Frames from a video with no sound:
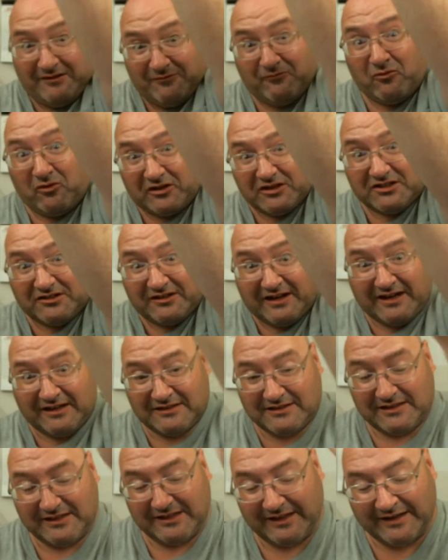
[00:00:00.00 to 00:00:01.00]
More
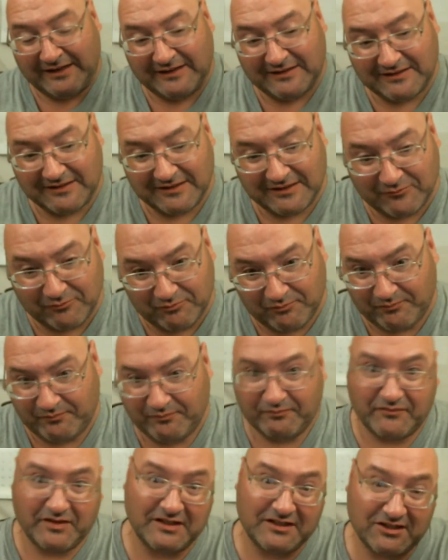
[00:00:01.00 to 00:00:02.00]
stress, and it's just
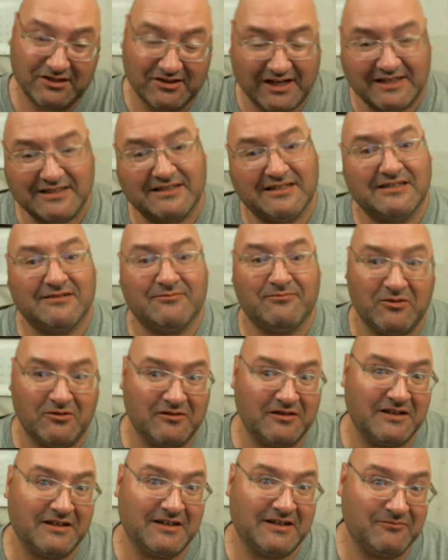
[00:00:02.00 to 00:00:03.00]
the stress is
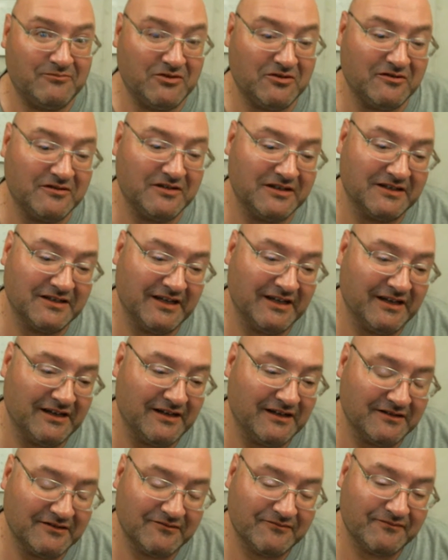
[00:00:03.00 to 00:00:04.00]
building and building,
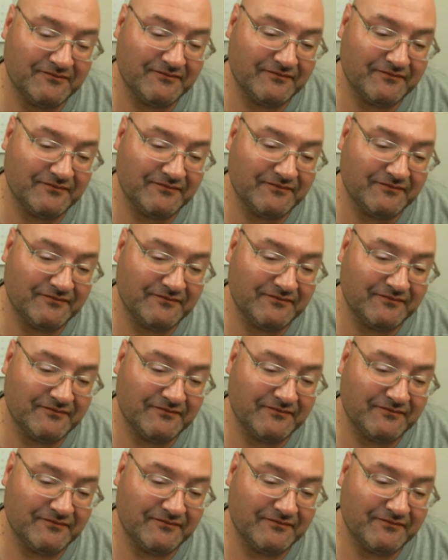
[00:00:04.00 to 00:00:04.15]
and